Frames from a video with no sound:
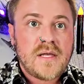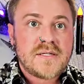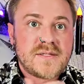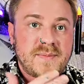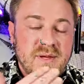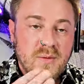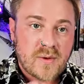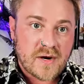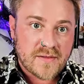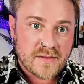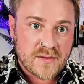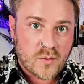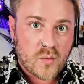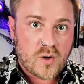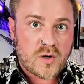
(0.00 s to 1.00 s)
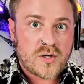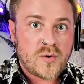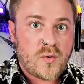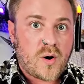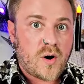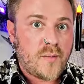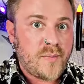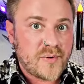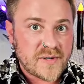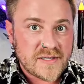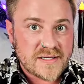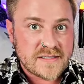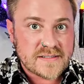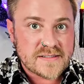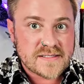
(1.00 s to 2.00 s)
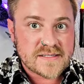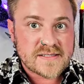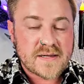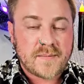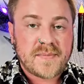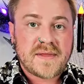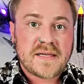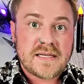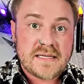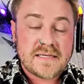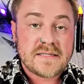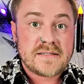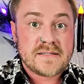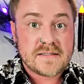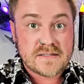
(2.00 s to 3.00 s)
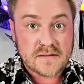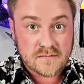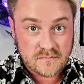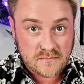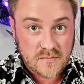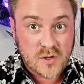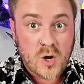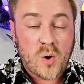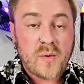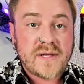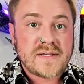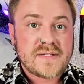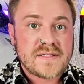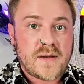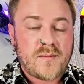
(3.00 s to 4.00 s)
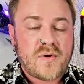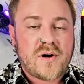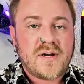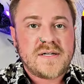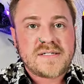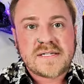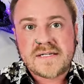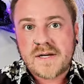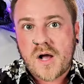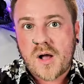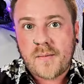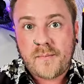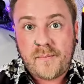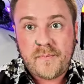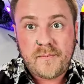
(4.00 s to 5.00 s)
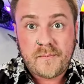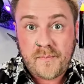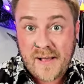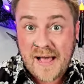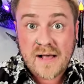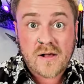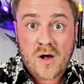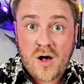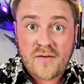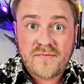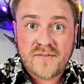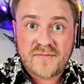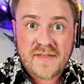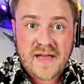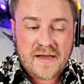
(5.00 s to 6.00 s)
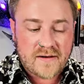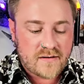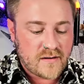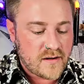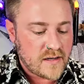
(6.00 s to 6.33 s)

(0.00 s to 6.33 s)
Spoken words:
To be aware that the work you are putting into something is going somewhere and to not back off of that.